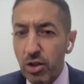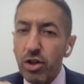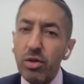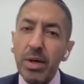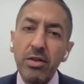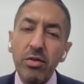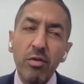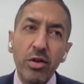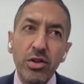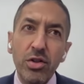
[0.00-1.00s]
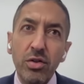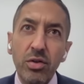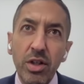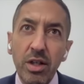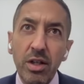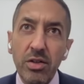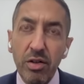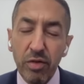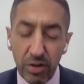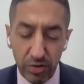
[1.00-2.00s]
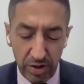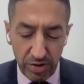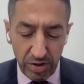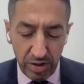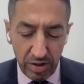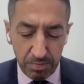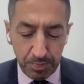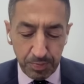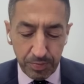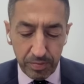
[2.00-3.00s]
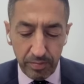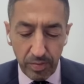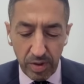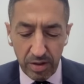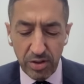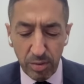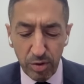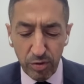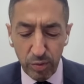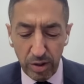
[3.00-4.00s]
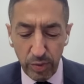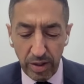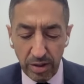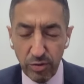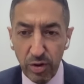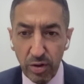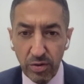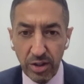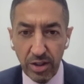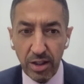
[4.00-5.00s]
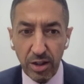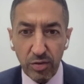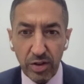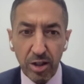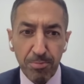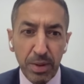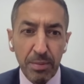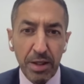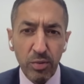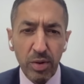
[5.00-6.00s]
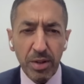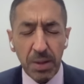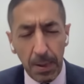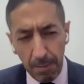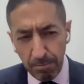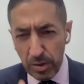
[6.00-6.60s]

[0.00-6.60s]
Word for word: You know, you made the reference to the civil unrest in the summer of 2020 that followed the killing of unarmed Black men and women,